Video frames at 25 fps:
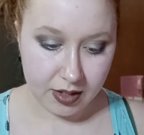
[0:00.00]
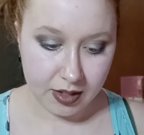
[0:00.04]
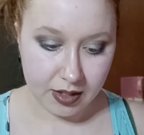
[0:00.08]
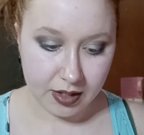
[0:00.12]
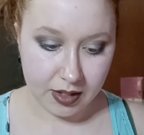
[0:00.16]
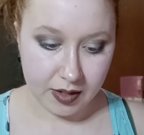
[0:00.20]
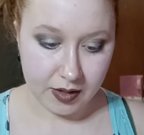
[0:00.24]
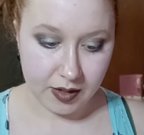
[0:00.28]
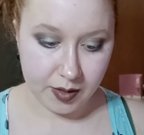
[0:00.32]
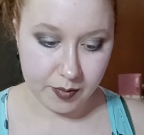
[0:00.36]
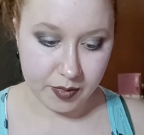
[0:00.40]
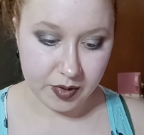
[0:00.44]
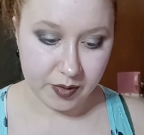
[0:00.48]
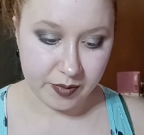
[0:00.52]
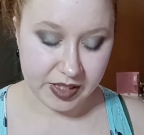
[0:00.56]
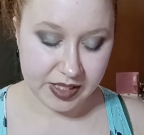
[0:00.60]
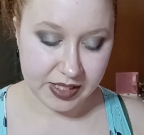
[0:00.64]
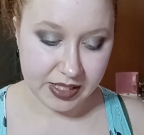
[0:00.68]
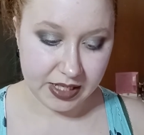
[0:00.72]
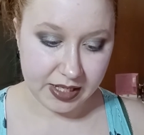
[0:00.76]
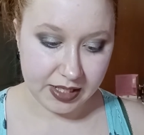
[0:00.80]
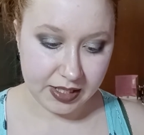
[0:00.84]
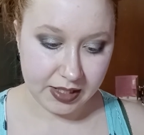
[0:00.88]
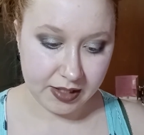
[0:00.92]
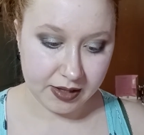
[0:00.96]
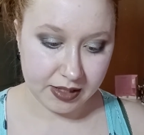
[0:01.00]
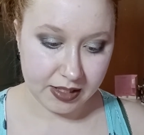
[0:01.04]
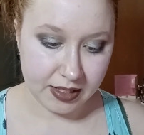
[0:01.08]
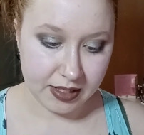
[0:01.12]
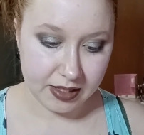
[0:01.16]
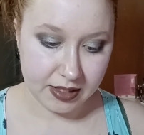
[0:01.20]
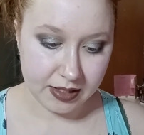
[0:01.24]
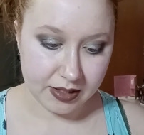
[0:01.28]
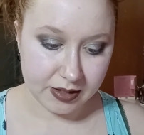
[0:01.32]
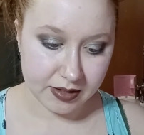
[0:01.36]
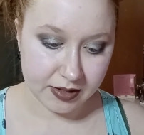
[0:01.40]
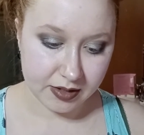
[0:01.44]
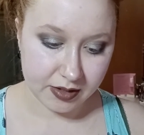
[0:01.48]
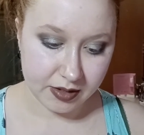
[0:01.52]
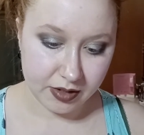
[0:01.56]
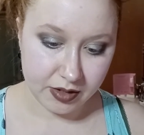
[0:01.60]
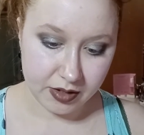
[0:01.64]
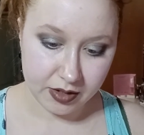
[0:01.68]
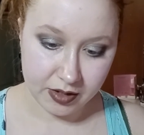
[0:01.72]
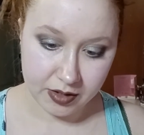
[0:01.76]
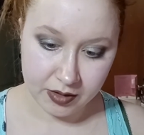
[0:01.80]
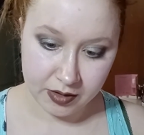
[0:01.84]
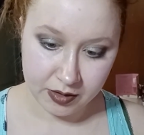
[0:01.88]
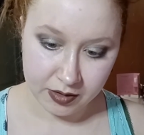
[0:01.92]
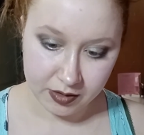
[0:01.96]
And I'm going to be taking that
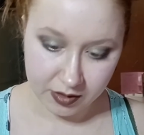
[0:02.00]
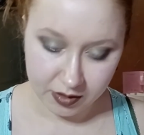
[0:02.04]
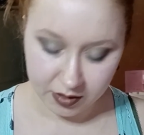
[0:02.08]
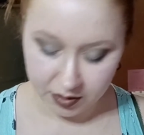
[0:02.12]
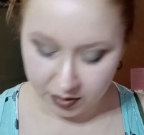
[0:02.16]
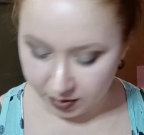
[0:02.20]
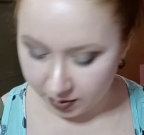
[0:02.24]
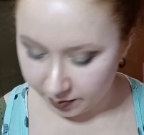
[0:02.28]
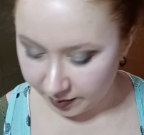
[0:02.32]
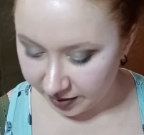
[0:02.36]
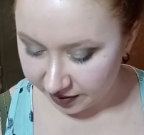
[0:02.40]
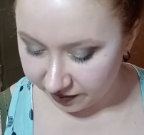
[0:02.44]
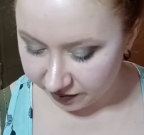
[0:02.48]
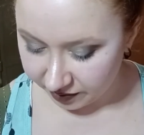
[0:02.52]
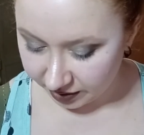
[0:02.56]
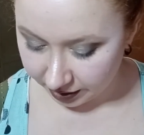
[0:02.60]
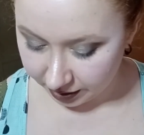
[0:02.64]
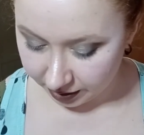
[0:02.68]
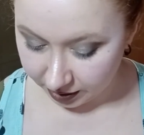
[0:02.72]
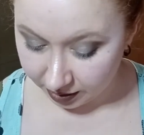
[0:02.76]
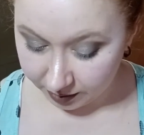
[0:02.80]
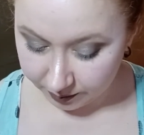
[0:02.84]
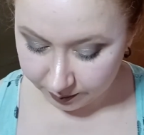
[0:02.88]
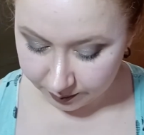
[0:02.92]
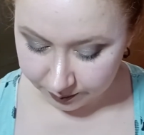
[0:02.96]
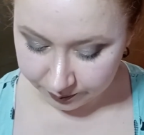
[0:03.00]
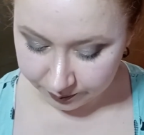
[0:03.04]
on my finger.